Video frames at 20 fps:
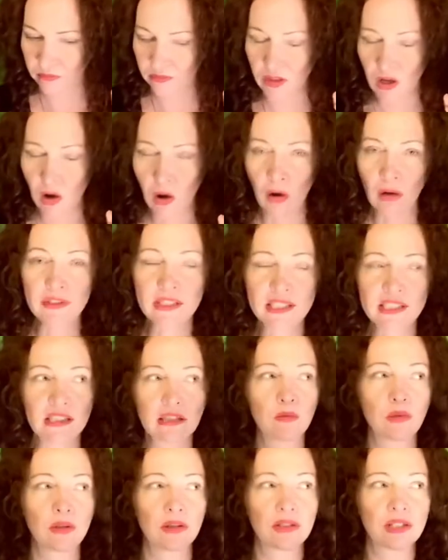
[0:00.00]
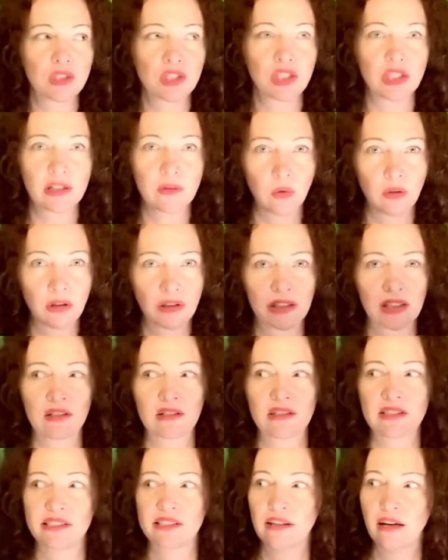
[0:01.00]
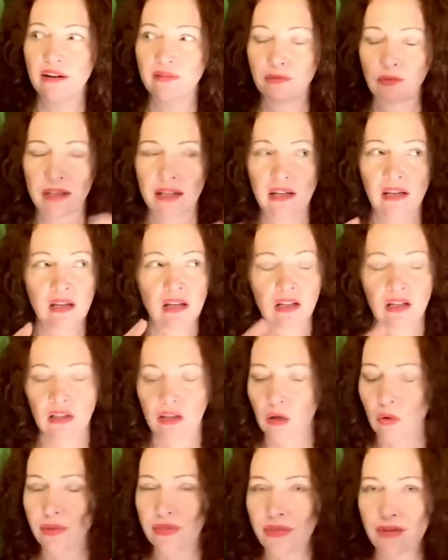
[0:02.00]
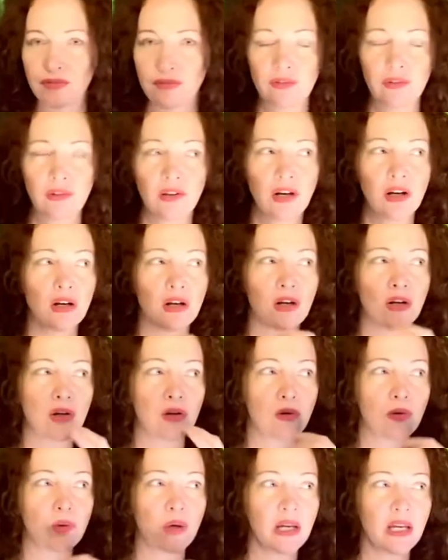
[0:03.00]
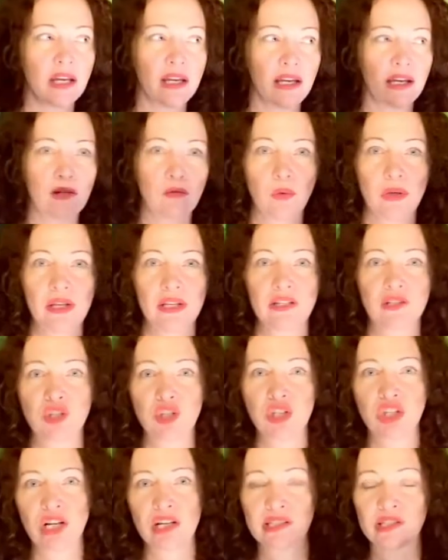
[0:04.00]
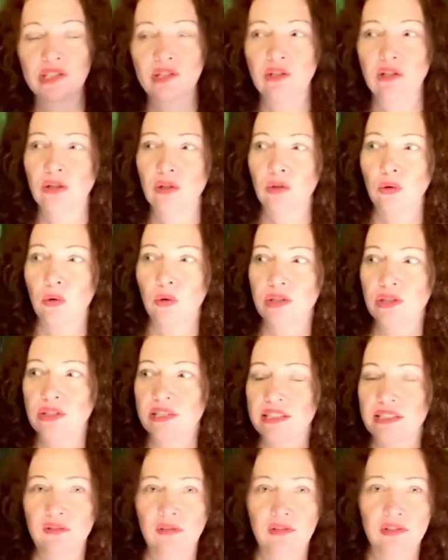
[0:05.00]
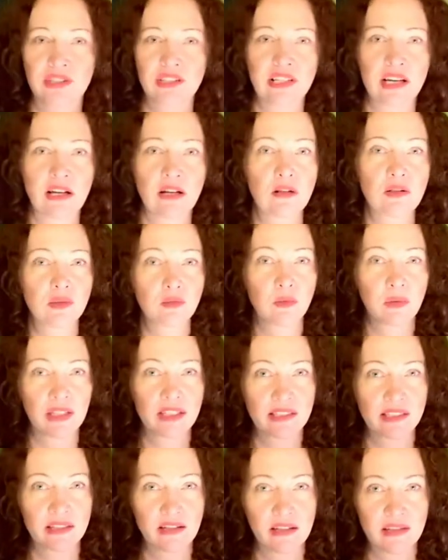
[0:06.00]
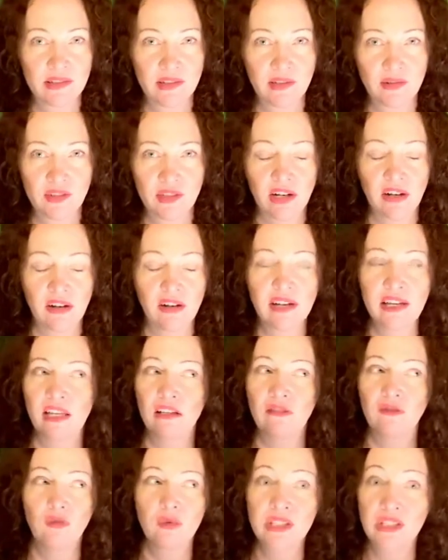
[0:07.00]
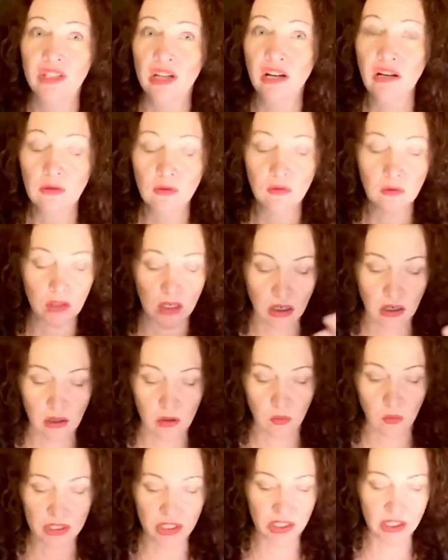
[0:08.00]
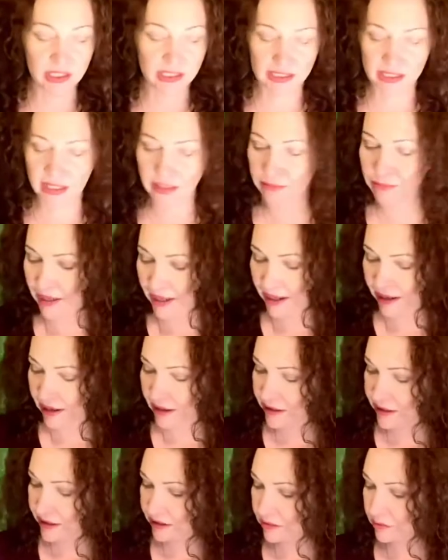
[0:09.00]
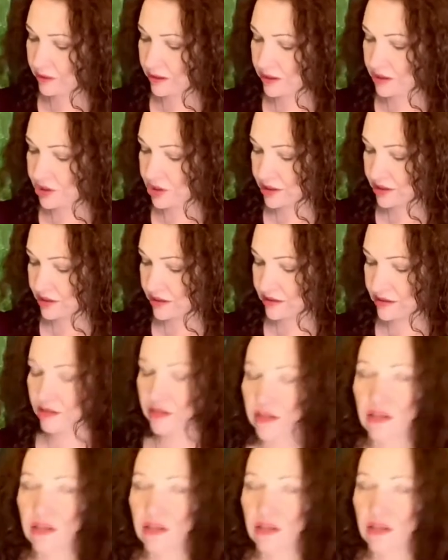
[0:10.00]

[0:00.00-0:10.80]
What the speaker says: Obviously, we're usually working on stuff. We go with the flow and we adjust our course and ourselves when it's necessary. And if we don't, we just sit back and we just,